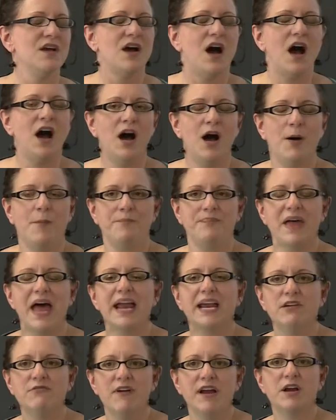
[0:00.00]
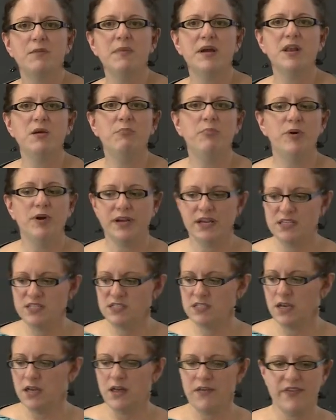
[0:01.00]
Um, I can recommend a book.
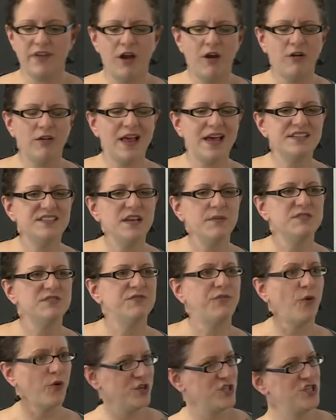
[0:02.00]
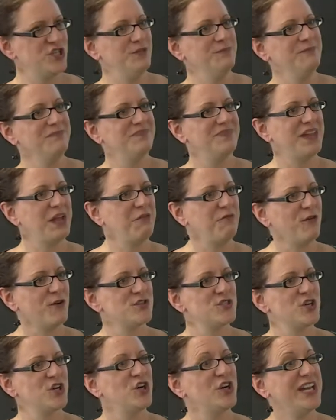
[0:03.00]
It's, uh, her last name is Fortune, like
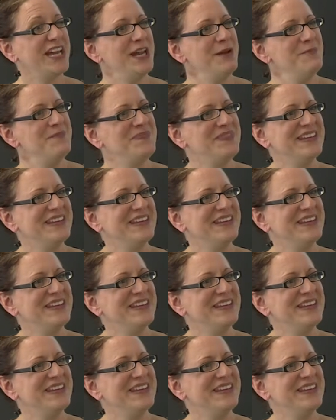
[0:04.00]
fortune cookie.